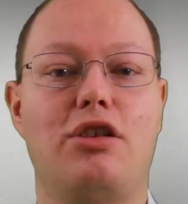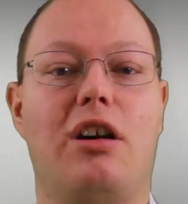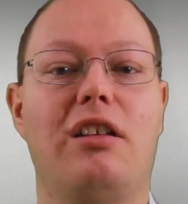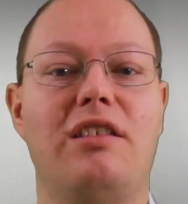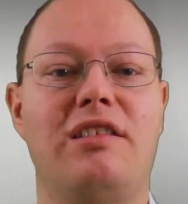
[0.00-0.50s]

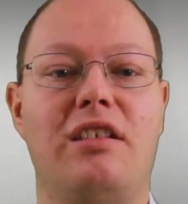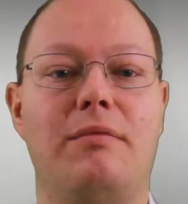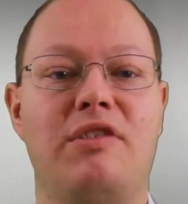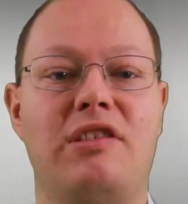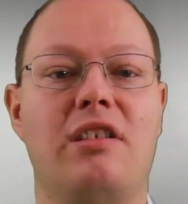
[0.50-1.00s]

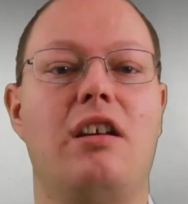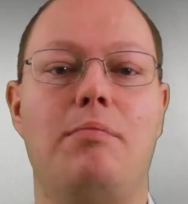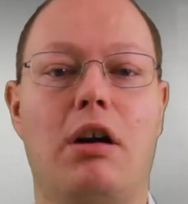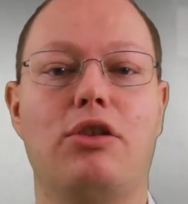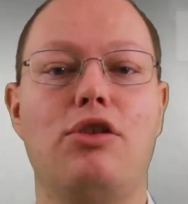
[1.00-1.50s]
concepts
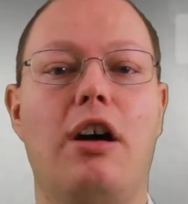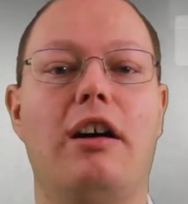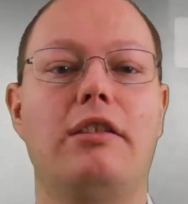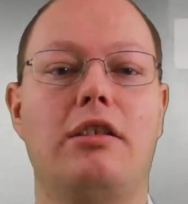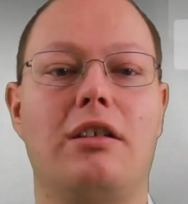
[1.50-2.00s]
about
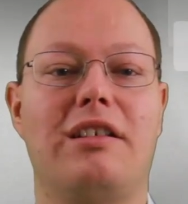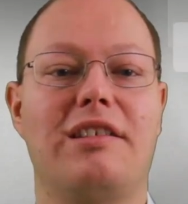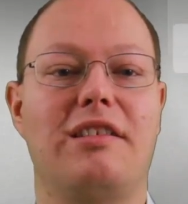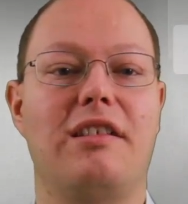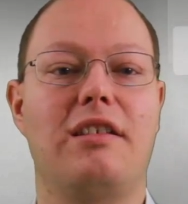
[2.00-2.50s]

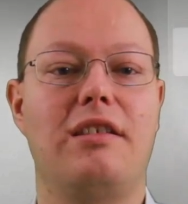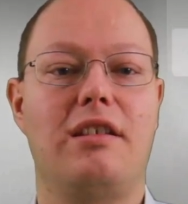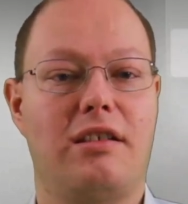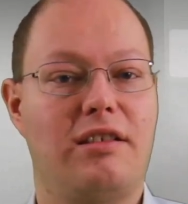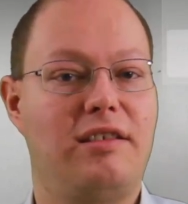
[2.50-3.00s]
non-clustered
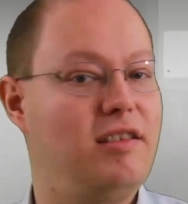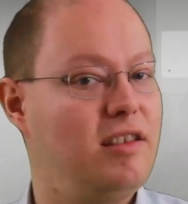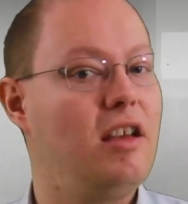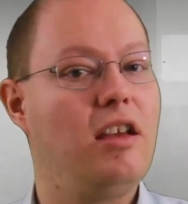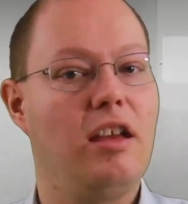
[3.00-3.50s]
indexes
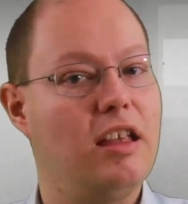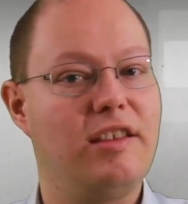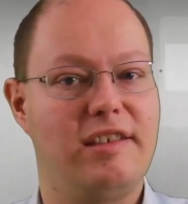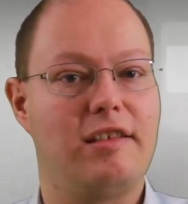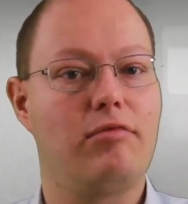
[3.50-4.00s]
in
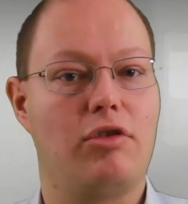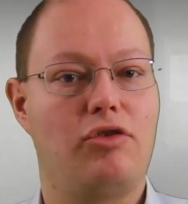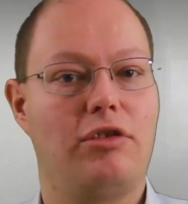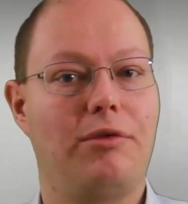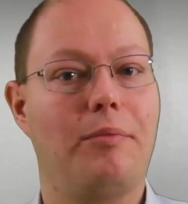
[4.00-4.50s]
SQL
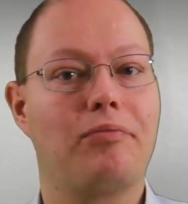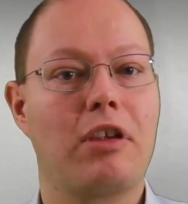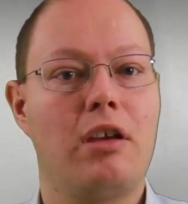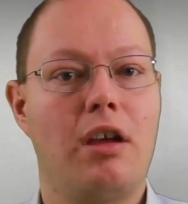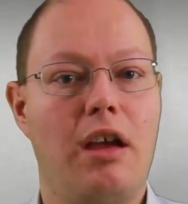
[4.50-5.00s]
Server.
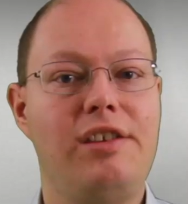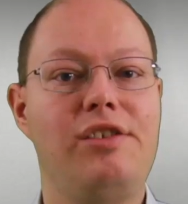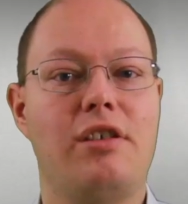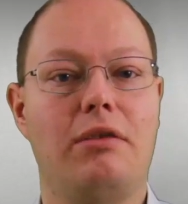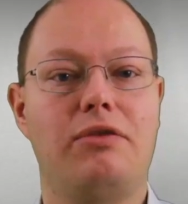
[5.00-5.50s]
As
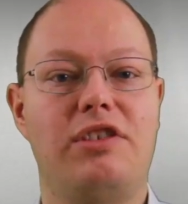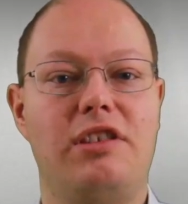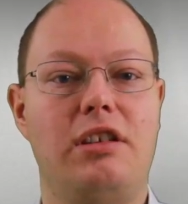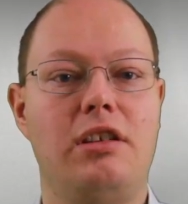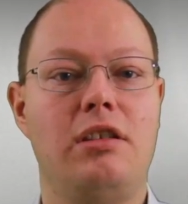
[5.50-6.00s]
you have
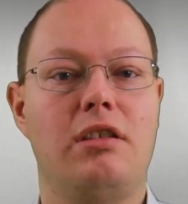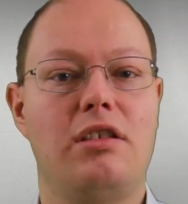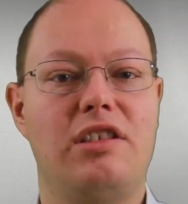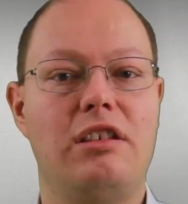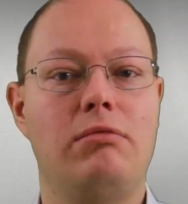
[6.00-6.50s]
seen,
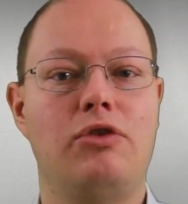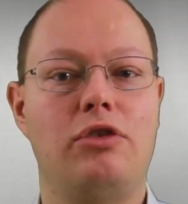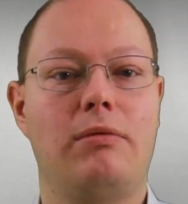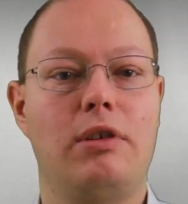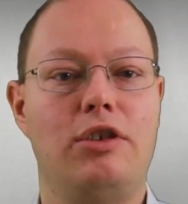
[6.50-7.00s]
SQL
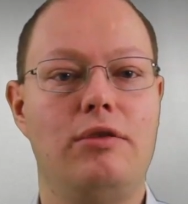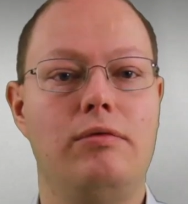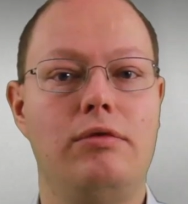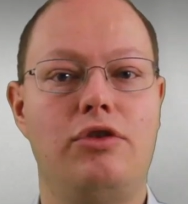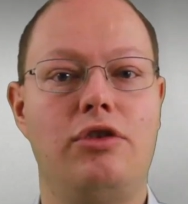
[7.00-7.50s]
Server
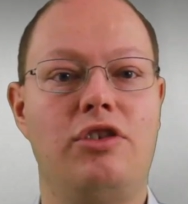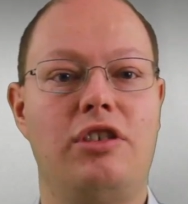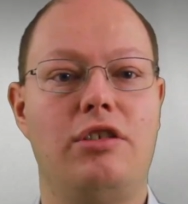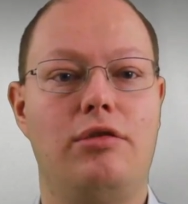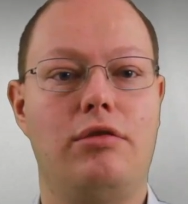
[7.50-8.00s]
uses
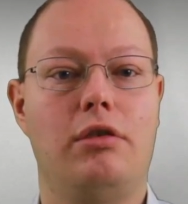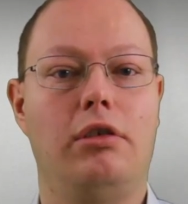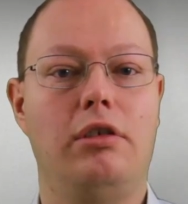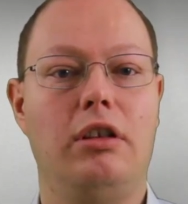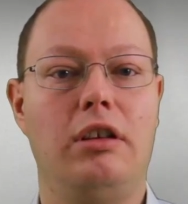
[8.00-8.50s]

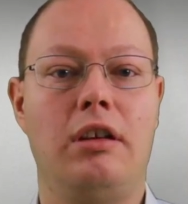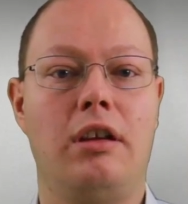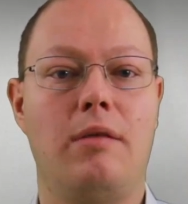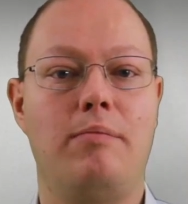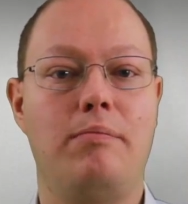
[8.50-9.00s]
internally
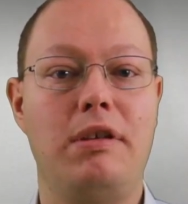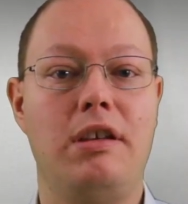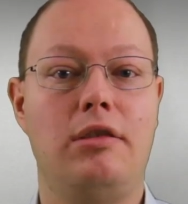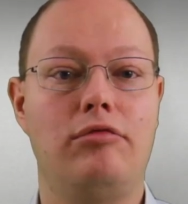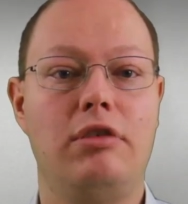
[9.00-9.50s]
a
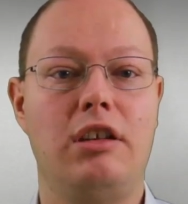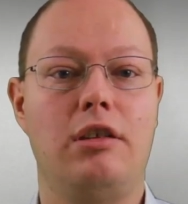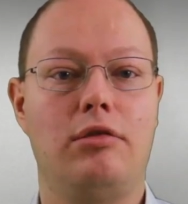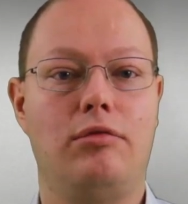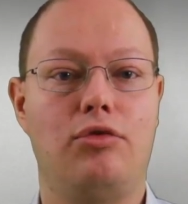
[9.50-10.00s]

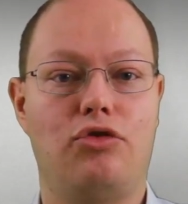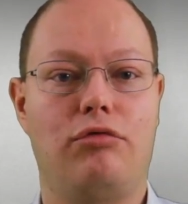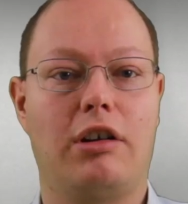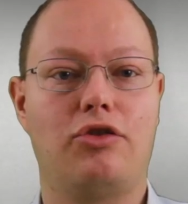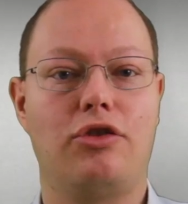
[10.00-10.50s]
B-tree to
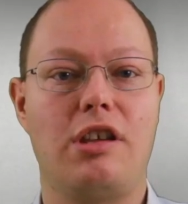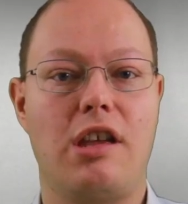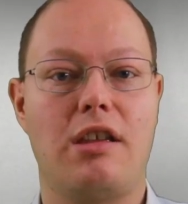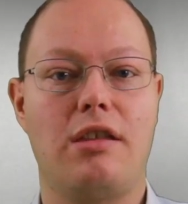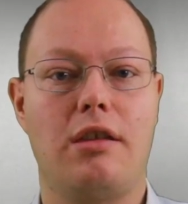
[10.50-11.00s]
structure the
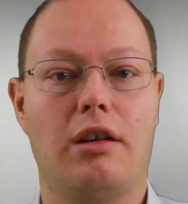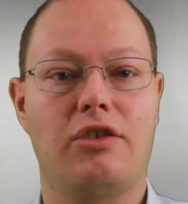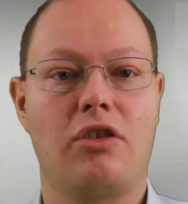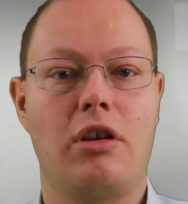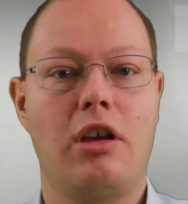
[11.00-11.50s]

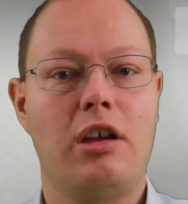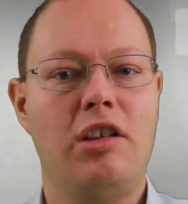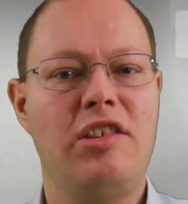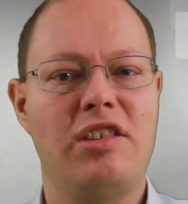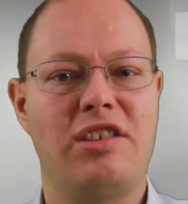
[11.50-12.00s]
index.
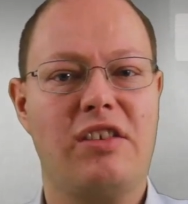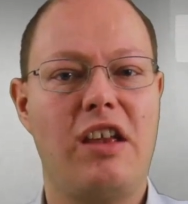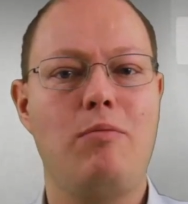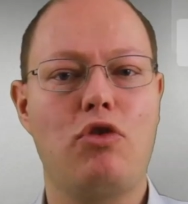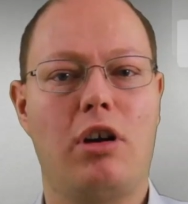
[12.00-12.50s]
It's the
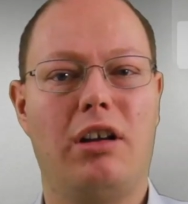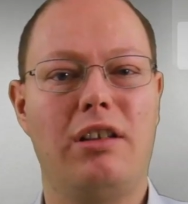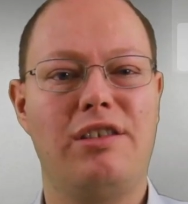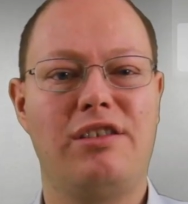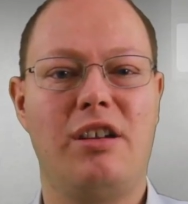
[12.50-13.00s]
same
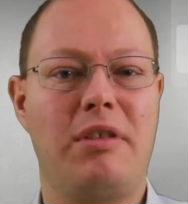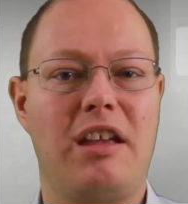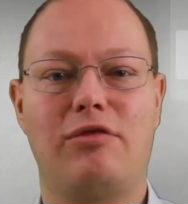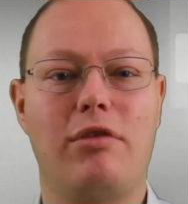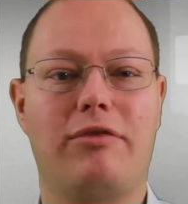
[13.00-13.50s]
concept
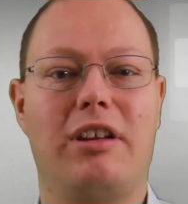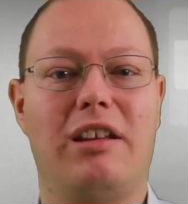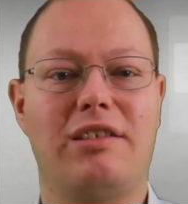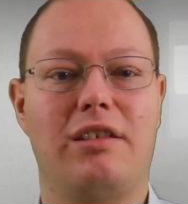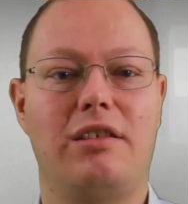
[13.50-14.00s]
as with
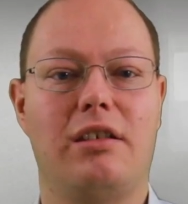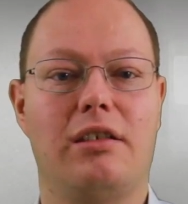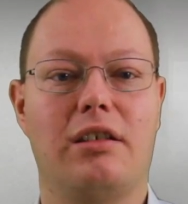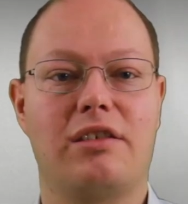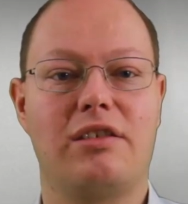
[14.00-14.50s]
clustered
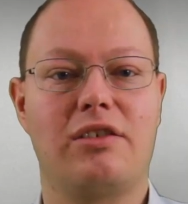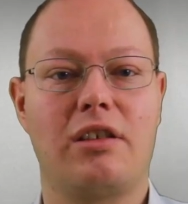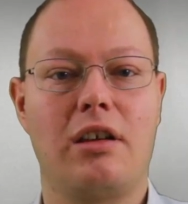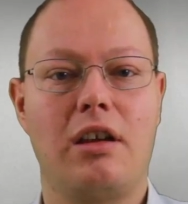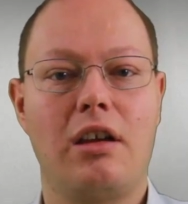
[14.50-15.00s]
indexes.
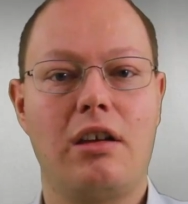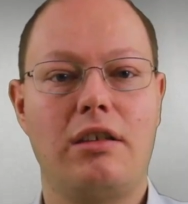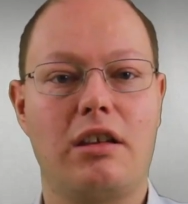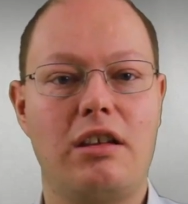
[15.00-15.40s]
The